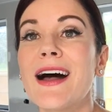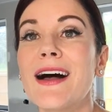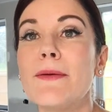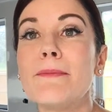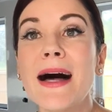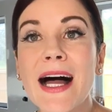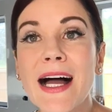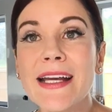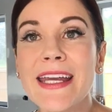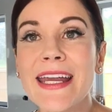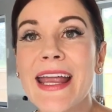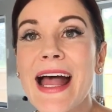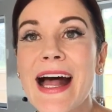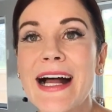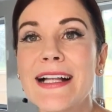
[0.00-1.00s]

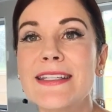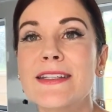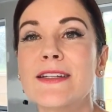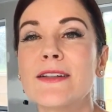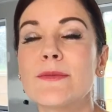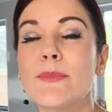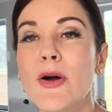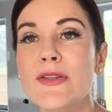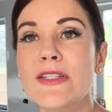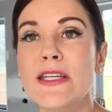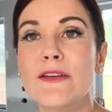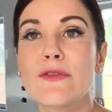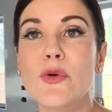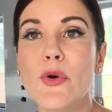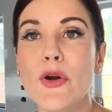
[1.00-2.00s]

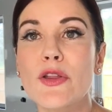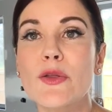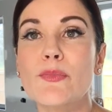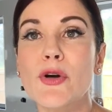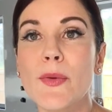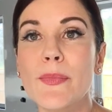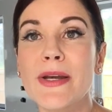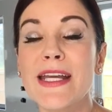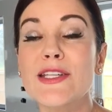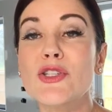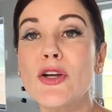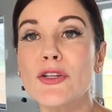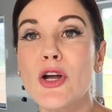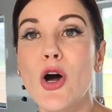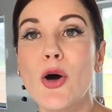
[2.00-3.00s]

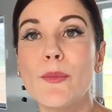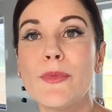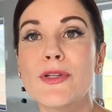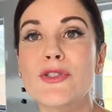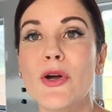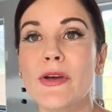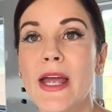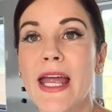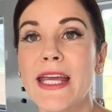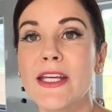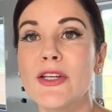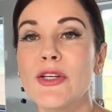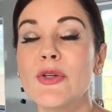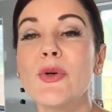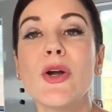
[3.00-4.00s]

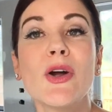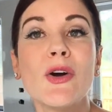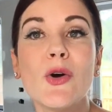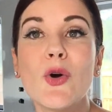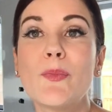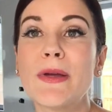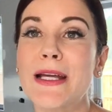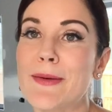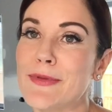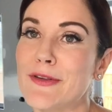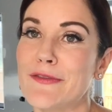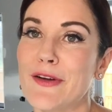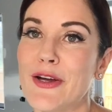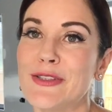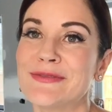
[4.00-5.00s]
Margie@positivegrowthproperty.com.au or pick up the
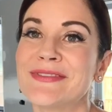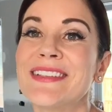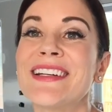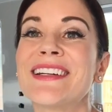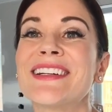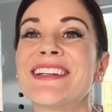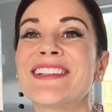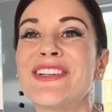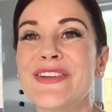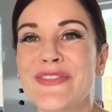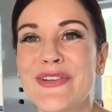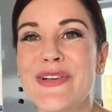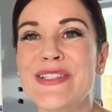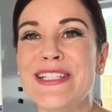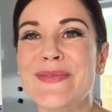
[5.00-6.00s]
phone. Look
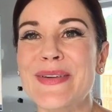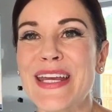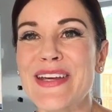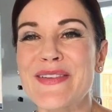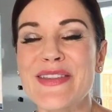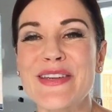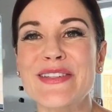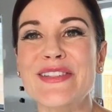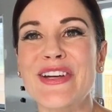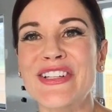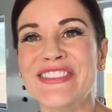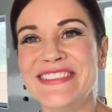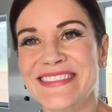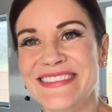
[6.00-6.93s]
forward to speaking with you soon.